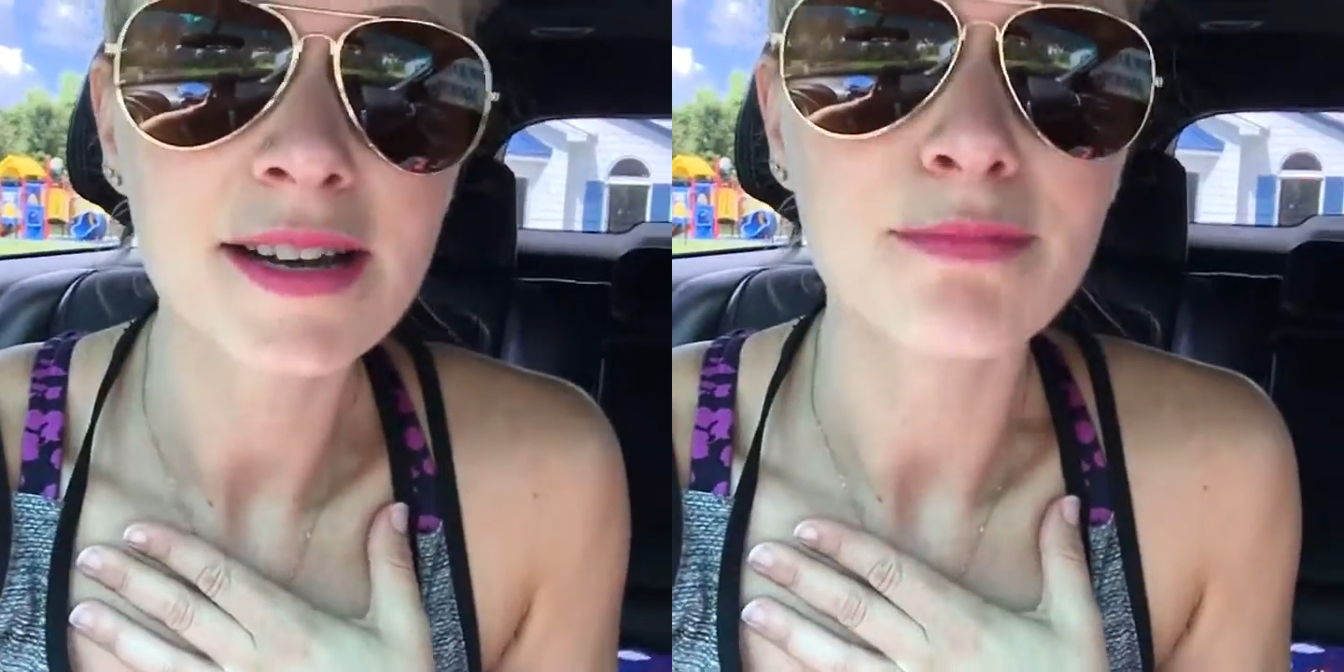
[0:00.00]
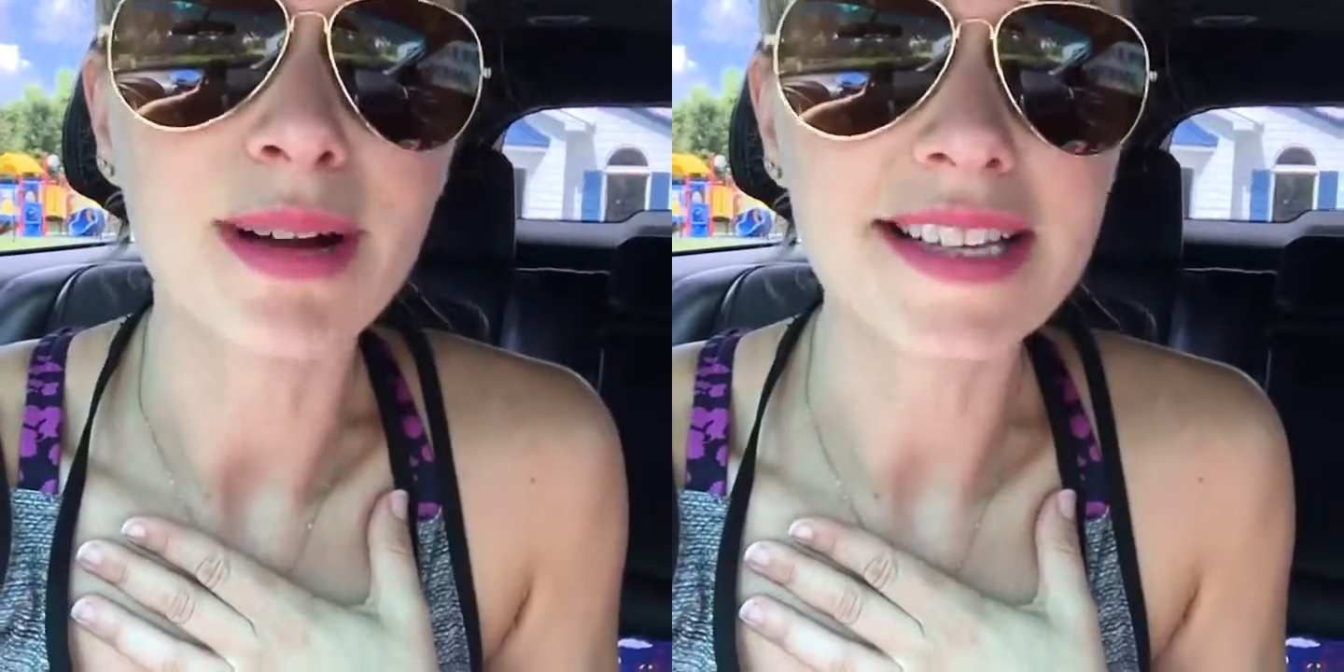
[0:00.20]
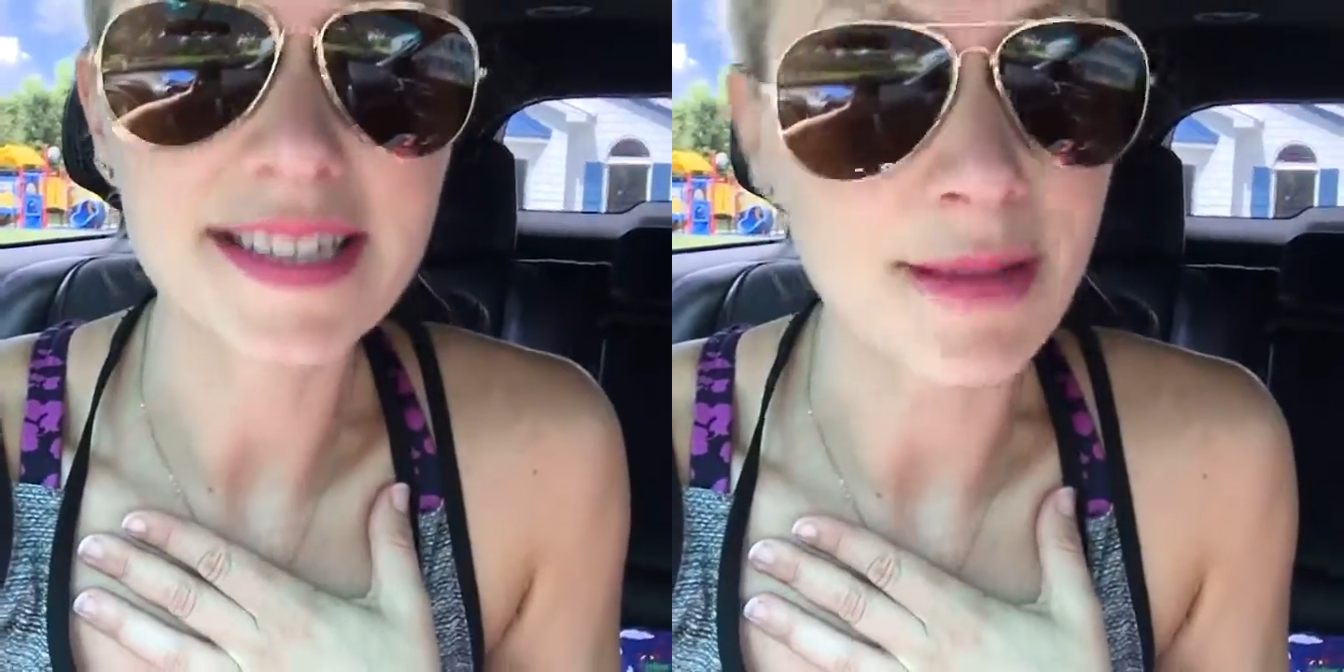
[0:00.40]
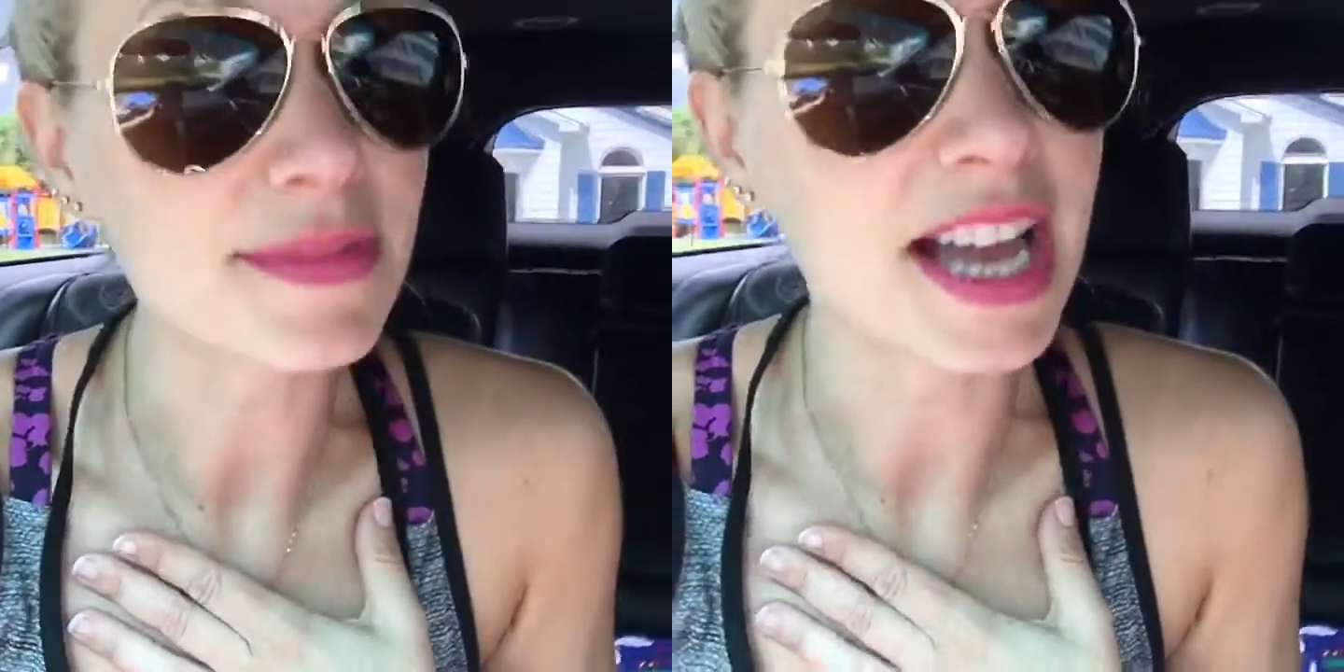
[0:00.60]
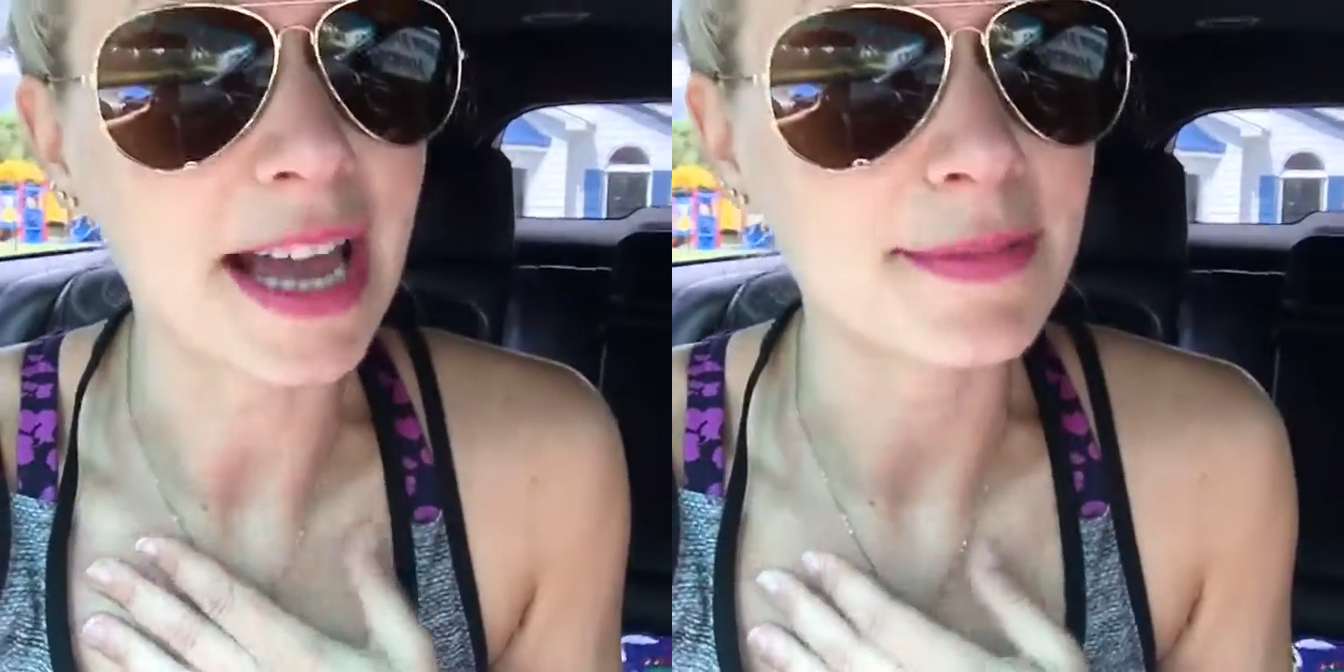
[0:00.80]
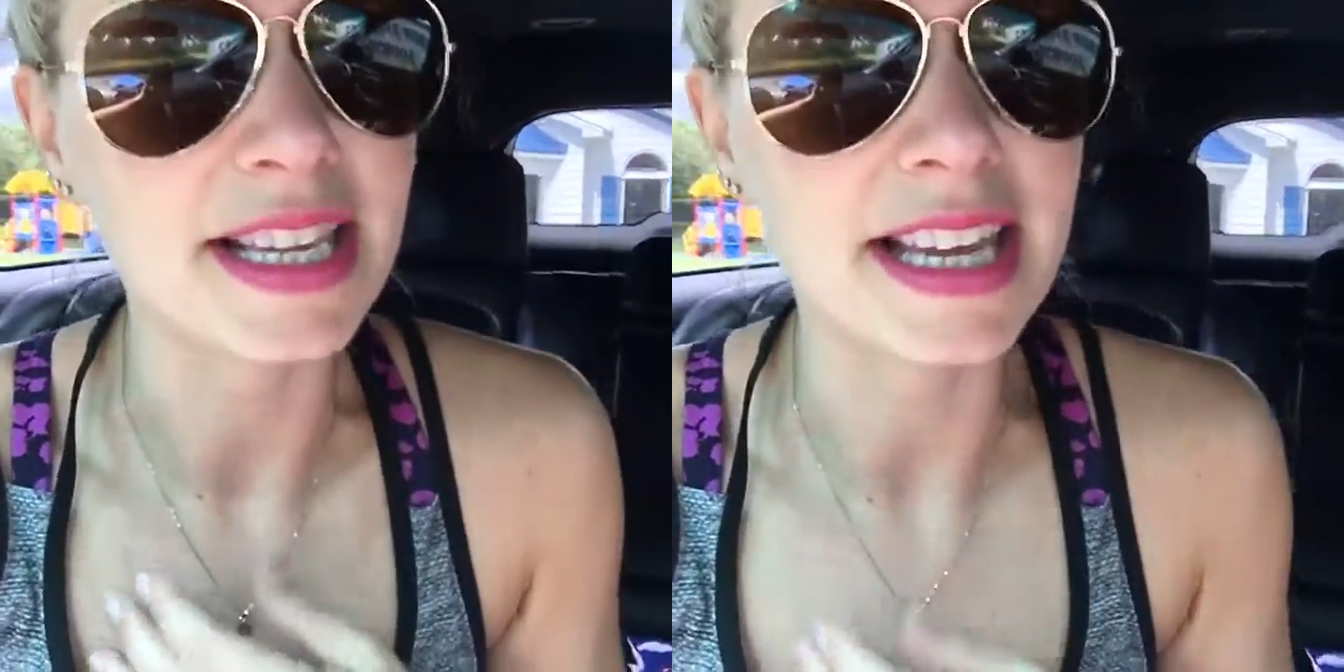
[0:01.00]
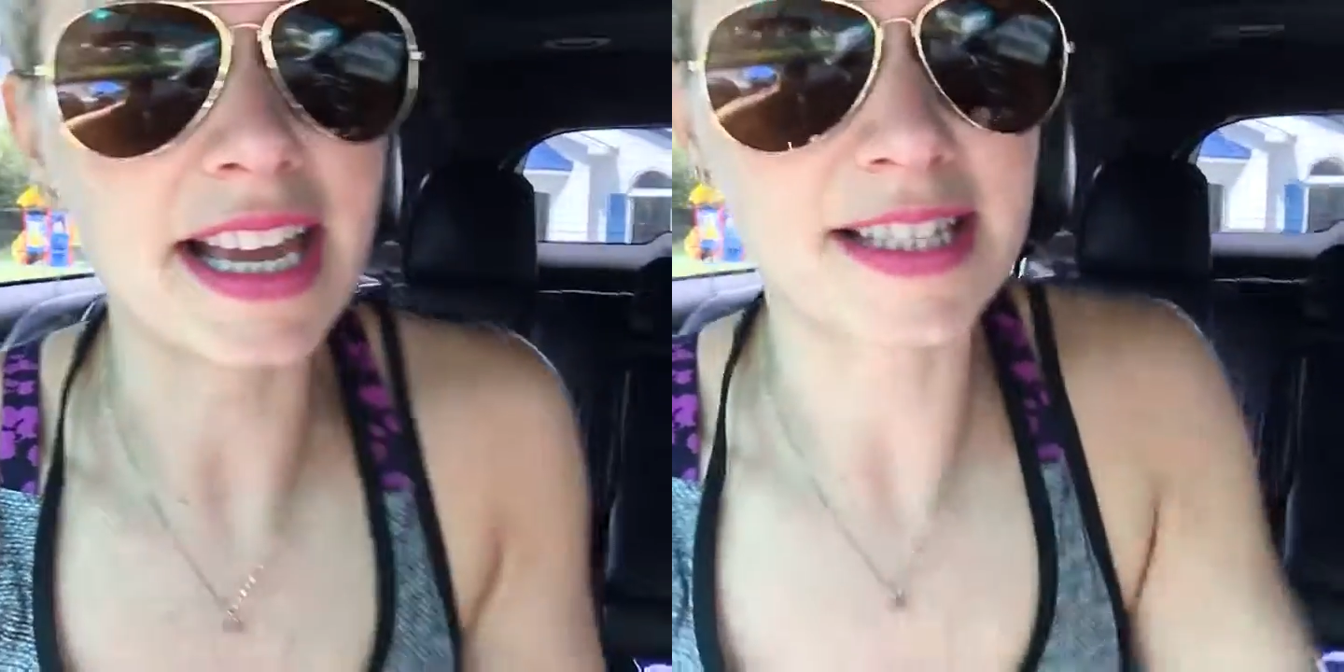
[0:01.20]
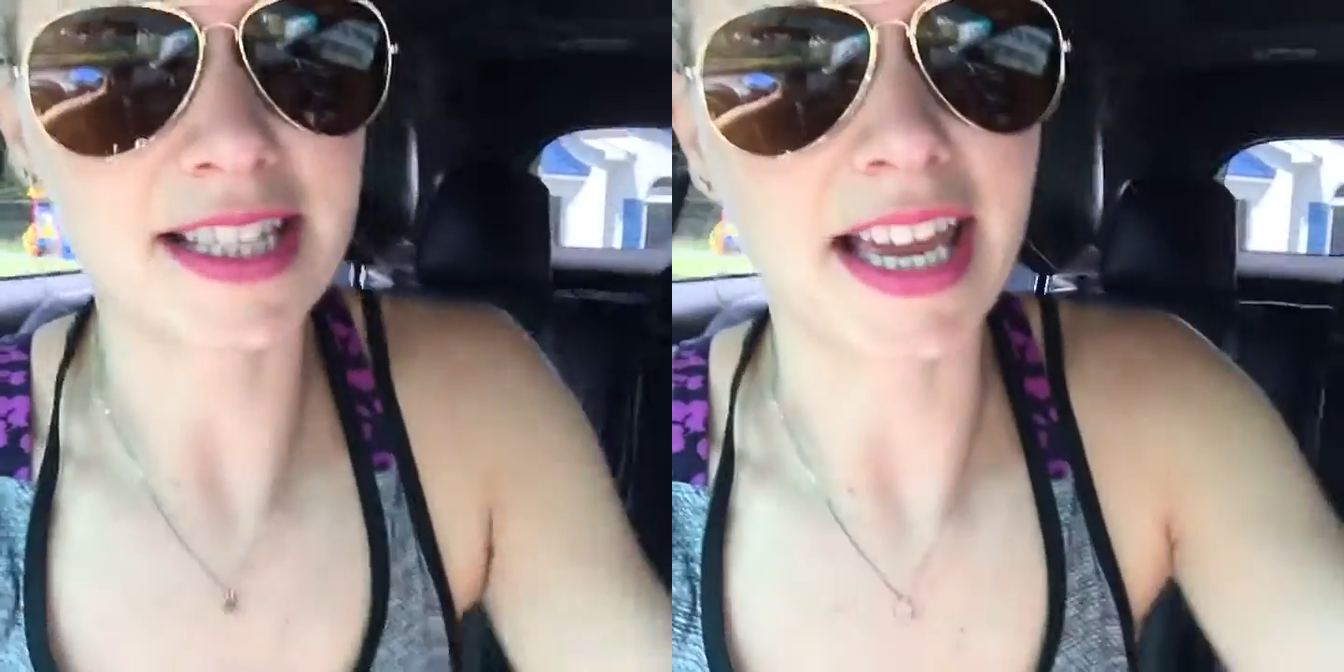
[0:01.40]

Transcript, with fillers: but sometimes he gets